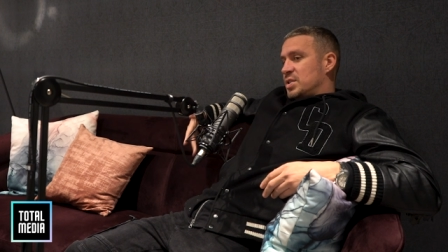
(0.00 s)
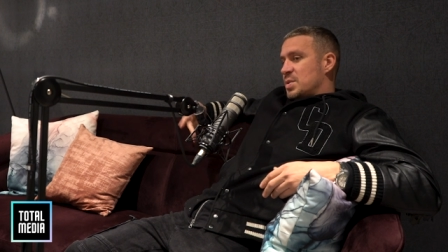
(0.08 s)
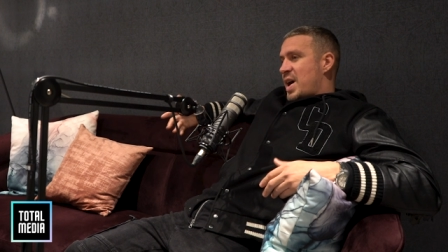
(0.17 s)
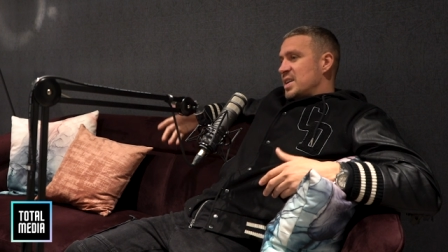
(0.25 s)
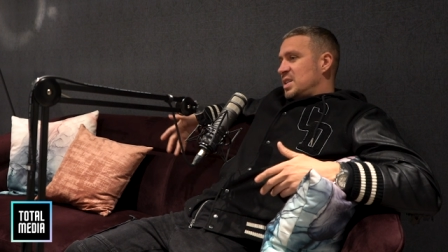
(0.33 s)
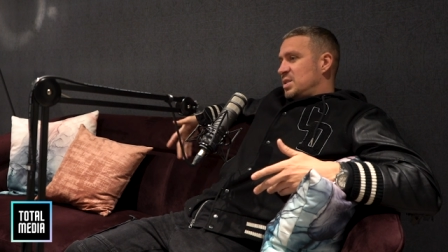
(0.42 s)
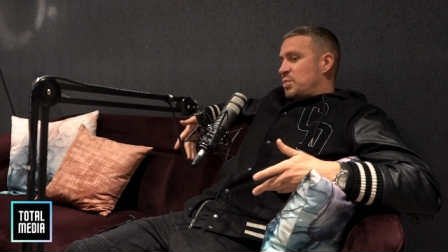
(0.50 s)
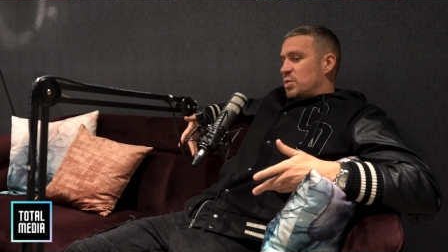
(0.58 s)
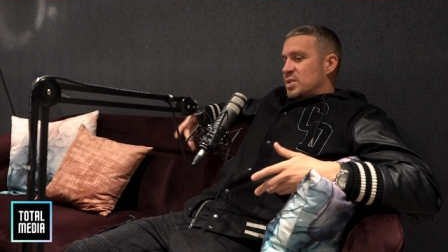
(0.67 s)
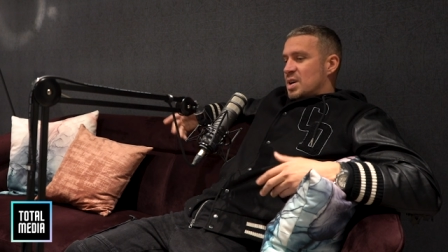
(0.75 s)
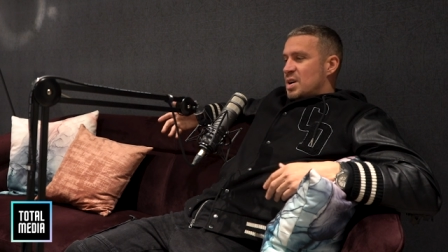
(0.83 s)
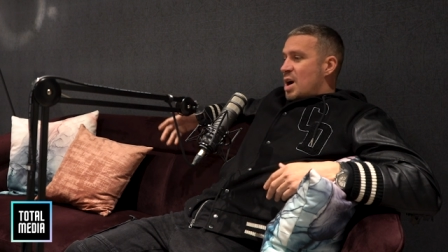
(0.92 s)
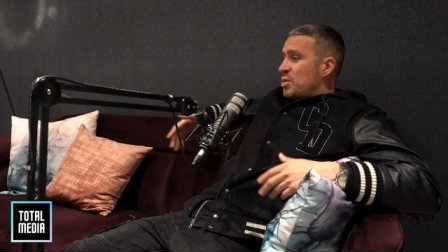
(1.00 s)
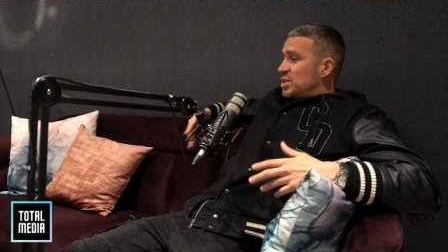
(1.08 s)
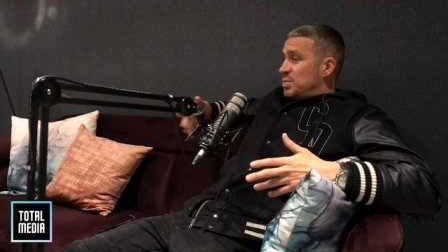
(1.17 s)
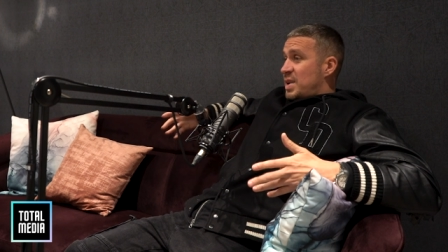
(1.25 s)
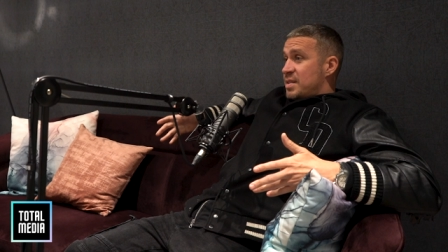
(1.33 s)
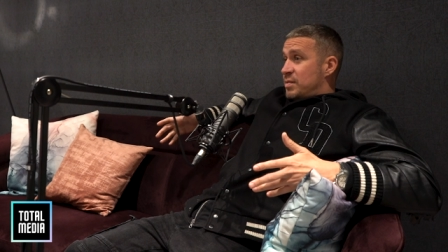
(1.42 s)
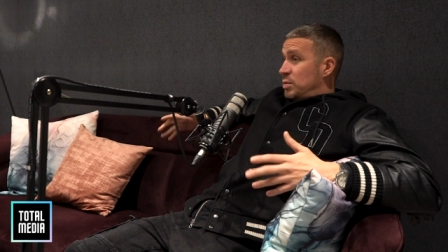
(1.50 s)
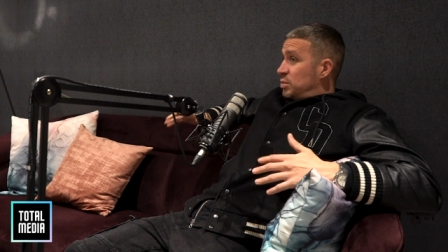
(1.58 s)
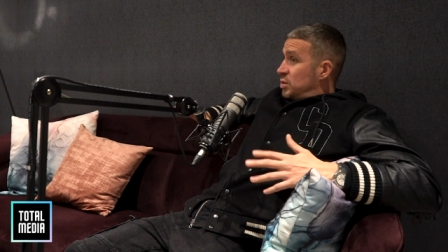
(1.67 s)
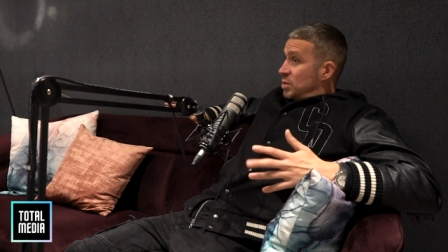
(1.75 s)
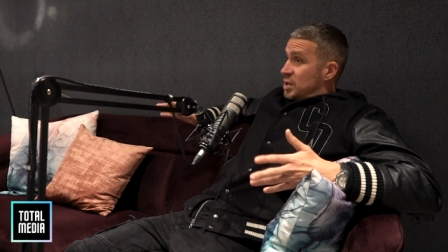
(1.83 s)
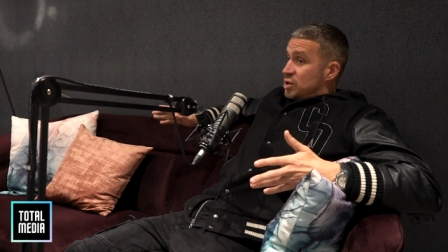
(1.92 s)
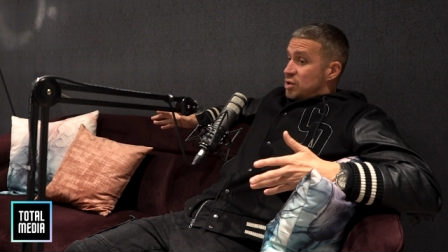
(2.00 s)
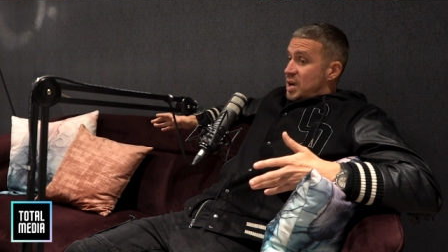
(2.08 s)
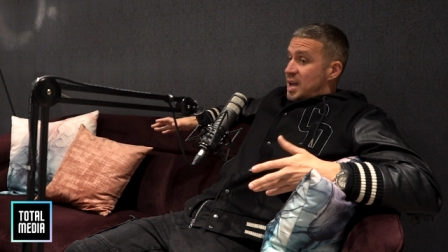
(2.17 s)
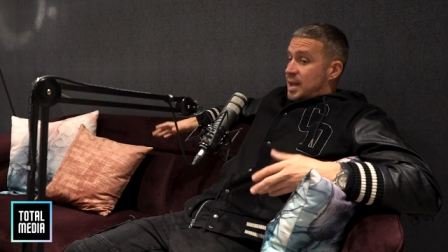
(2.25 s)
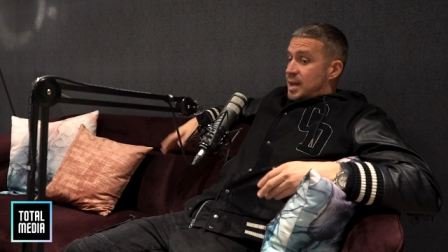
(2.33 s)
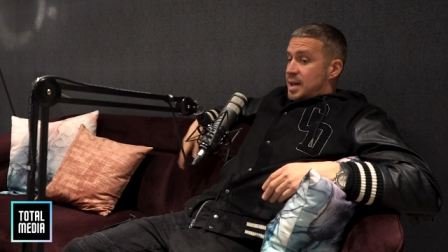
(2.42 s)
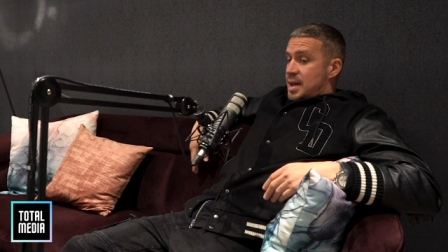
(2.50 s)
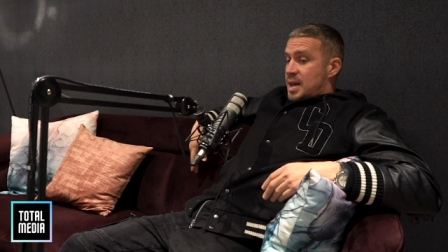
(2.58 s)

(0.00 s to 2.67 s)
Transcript: So Battersea Sports, I was just playing football to enjoy it.